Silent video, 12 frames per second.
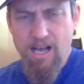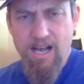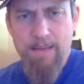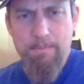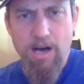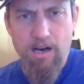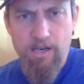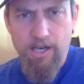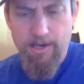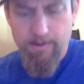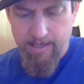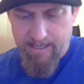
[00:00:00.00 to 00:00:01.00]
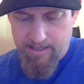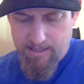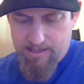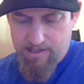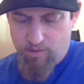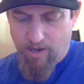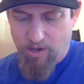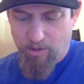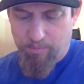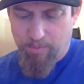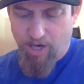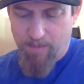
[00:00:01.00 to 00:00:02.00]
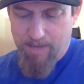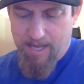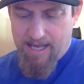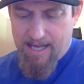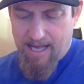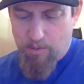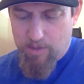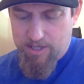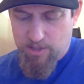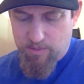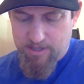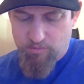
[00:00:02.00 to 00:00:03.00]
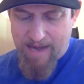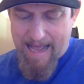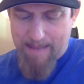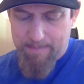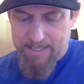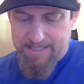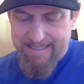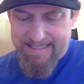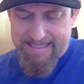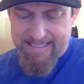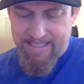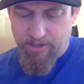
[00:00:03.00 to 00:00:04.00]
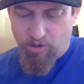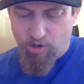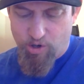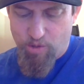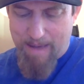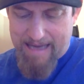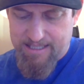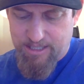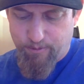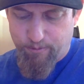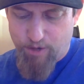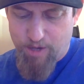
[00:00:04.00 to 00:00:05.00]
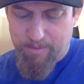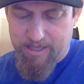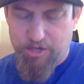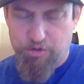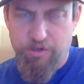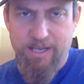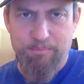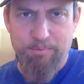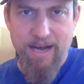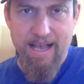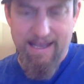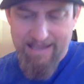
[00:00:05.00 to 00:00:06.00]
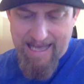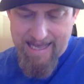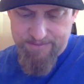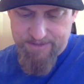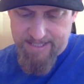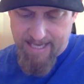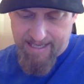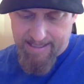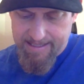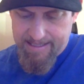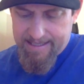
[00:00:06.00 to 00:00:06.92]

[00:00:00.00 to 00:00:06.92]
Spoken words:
"I'm hungry," growled Barb. "I want to eat rabbits and deer or go back to the farm country and prey on livestock.